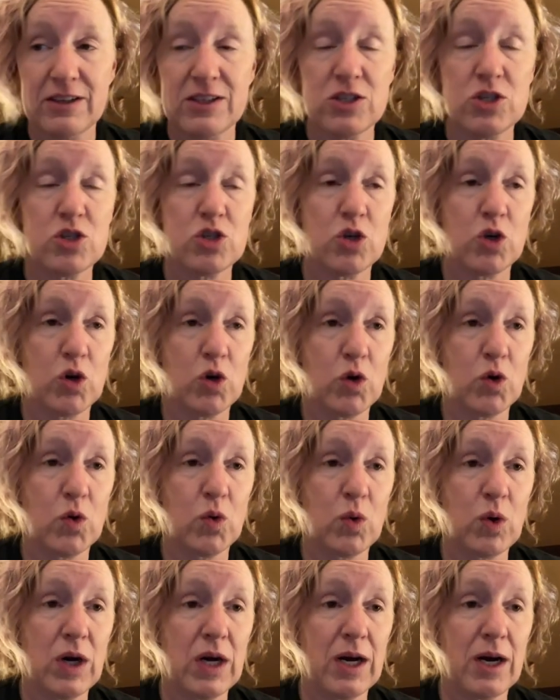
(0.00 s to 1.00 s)

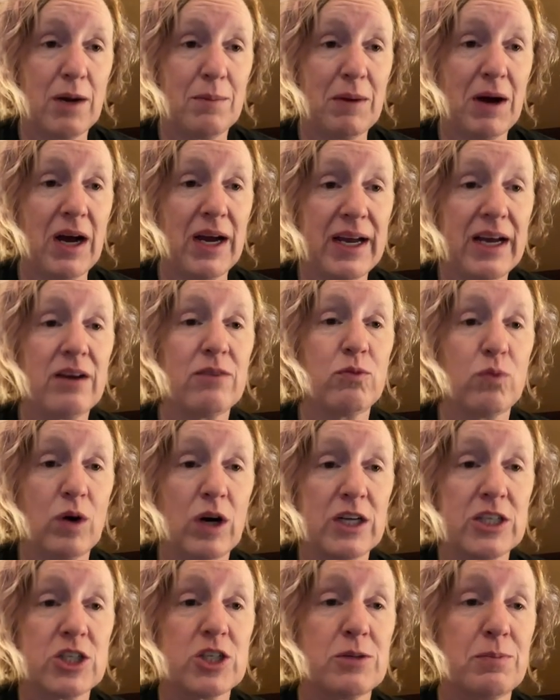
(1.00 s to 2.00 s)
So I have
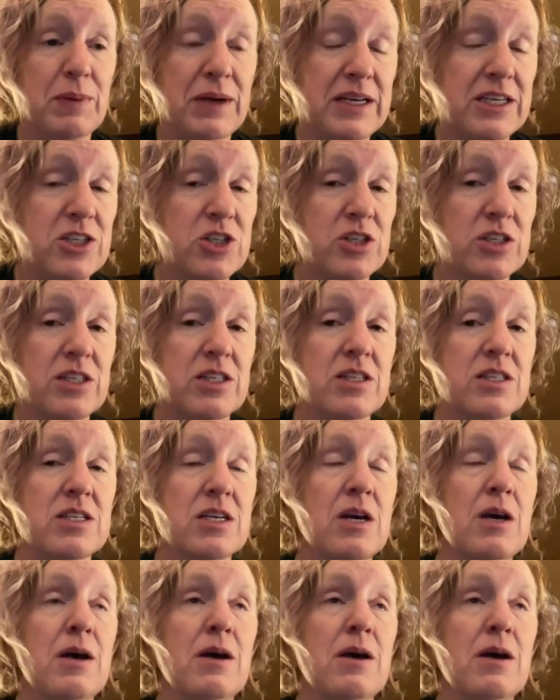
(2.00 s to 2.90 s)
watched patients